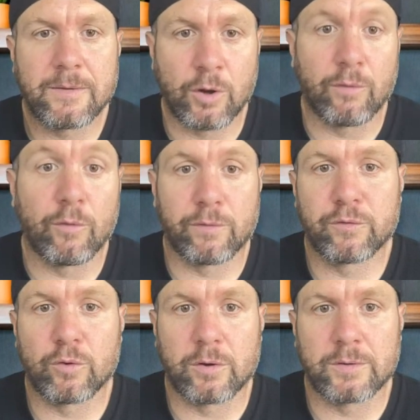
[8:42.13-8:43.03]
or
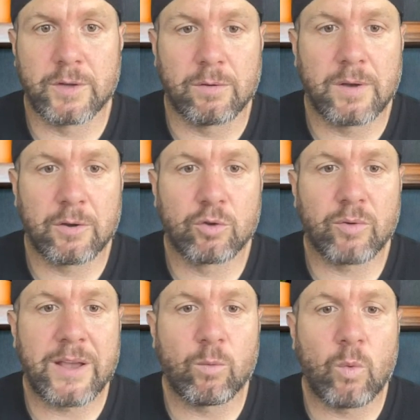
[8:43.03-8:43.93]
for a
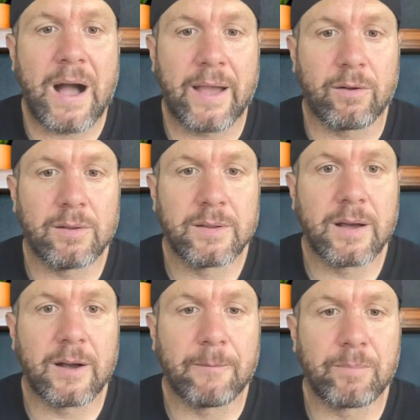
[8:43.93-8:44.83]
great
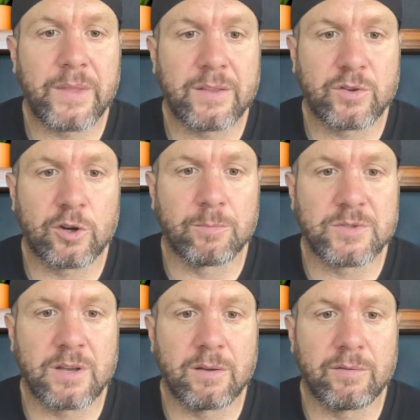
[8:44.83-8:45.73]
while in terms
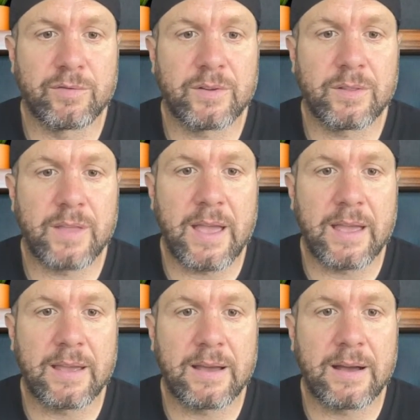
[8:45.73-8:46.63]
of
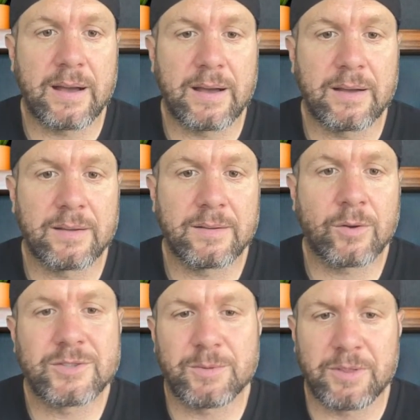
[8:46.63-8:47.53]
they. They're
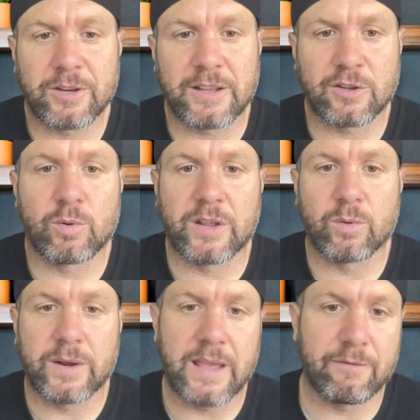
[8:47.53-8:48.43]
going to have the
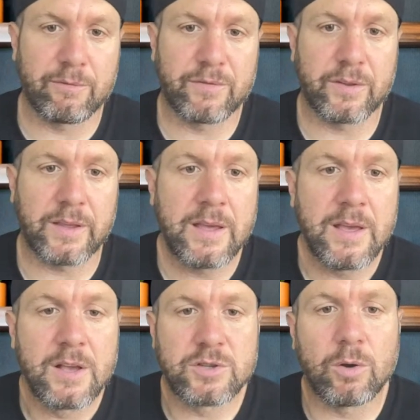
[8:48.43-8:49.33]
2028 from Philly.
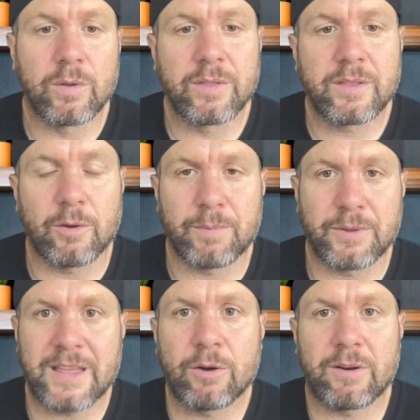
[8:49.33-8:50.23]
So, but
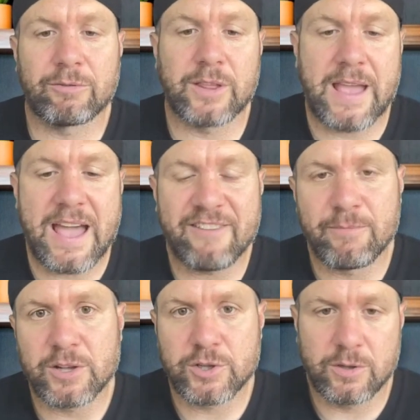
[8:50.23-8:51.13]
they don't really have
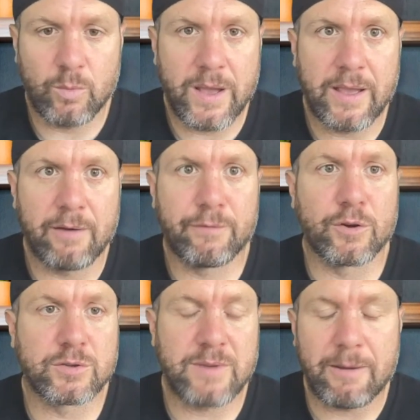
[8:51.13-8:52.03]
much in the way of
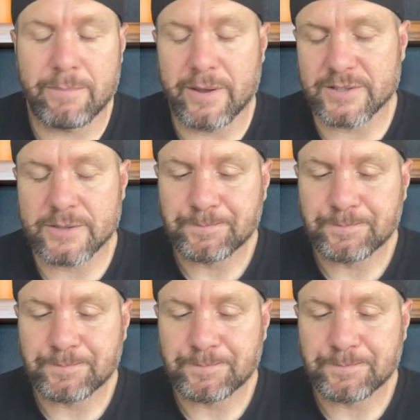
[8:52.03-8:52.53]
first round picks